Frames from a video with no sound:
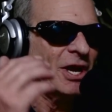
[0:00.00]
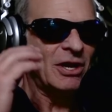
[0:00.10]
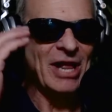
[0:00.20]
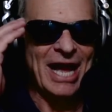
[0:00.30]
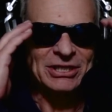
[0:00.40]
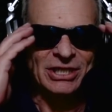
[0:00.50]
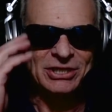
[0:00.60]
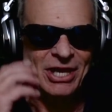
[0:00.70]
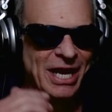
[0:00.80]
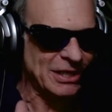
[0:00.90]

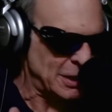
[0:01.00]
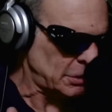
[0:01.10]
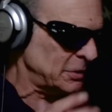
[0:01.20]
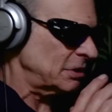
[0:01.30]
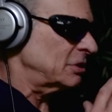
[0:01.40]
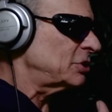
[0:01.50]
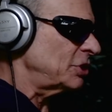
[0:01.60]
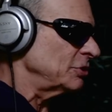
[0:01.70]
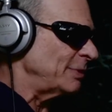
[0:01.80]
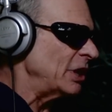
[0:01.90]
Glasses like
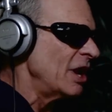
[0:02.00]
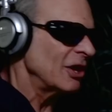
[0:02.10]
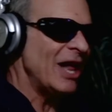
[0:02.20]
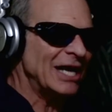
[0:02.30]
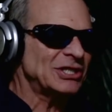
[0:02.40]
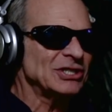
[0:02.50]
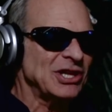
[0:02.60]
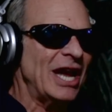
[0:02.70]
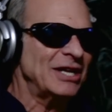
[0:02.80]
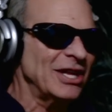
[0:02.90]
this,
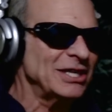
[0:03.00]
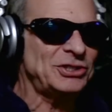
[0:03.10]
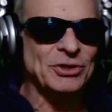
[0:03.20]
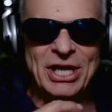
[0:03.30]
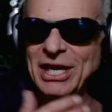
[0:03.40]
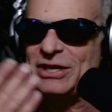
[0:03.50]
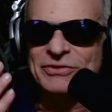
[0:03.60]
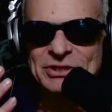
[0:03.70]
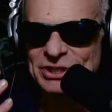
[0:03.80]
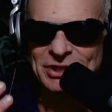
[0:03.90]
you can't
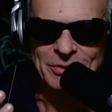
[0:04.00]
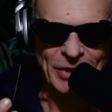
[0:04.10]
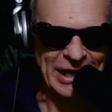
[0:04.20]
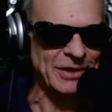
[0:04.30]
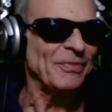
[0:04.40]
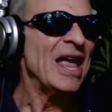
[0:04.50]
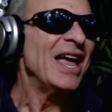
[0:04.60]
even see the mic.